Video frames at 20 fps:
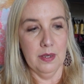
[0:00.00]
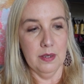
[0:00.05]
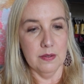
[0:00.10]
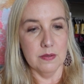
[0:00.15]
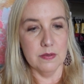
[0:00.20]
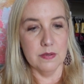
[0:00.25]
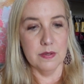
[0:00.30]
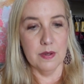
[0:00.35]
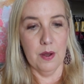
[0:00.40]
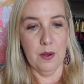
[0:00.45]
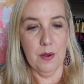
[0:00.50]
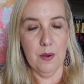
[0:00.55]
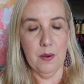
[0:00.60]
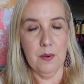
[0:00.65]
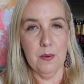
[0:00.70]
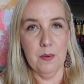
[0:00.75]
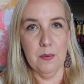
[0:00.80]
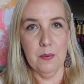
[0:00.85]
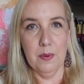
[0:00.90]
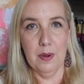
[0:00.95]

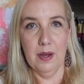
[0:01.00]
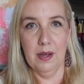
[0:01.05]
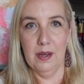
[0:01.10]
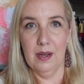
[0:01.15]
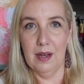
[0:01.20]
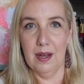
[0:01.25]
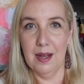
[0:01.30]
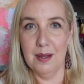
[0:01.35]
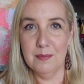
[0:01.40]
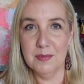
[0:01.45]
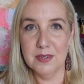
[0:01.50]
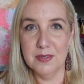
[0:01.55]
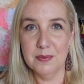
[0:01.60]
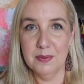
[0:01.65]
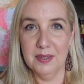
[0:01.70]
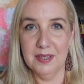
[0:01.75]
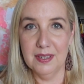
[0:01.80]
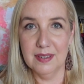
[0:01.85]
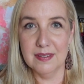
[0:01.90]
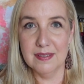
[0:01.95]
So I'm just
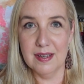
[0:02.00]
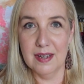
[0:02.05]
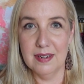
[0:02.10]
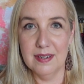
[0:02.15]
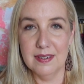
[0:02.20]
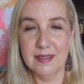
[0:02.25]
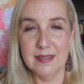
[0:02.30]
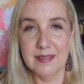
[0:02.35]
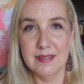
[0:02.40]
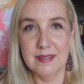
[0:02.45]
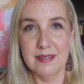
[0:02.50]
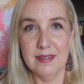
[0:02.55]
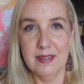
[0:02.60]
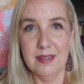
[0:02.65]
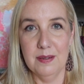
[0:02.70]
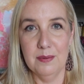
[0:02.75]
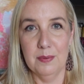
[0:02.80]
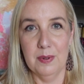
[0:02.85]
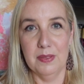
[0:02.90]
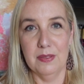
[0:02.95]
really excited to
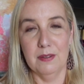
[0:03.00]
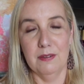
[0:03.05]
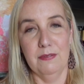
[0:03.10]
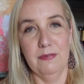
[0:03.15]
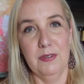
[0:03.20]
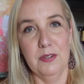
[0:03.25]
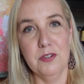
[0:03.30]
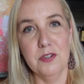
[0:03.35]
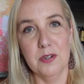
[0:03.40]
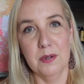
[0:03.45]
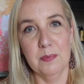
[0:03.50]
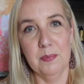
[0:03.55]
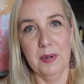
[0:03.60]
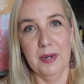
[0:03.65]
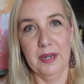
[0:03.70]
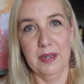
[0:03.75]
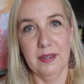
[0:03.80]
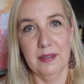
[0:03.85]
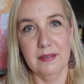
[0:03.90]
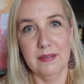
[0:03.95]
see what the future
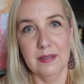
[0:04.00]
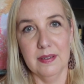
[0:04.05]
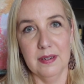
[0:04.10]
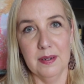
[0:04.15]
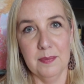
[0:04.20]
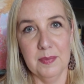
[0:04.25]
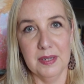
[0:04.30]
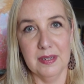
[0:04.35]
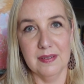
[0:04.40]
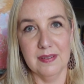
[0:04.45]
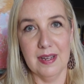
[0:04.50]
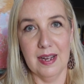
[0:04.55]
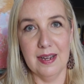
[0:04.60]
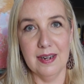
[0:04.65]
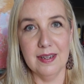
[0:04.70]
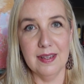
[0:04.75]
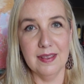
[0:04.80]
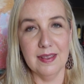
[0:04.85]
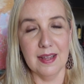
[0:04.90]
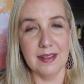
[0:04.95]
brings, and I'm
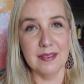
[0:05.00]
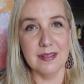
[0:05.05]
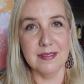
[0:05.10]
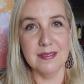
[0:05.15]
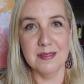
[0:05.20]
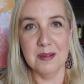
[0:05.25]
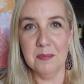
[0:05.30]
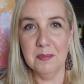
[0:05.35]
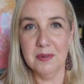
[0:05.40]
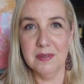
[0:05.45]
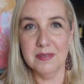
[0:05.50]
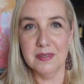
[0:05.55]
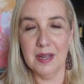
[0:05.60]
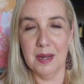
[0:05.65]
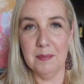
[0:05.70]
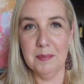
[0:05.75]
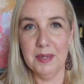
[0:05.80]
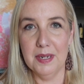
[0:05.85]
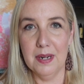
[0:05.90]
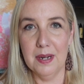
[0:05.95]
excited that the summer is
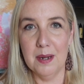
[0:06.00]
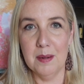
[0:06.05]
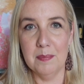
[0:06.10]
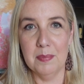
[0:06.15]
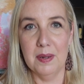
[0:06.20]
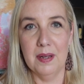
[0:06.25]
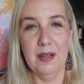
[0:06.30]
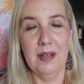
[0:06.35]
coming up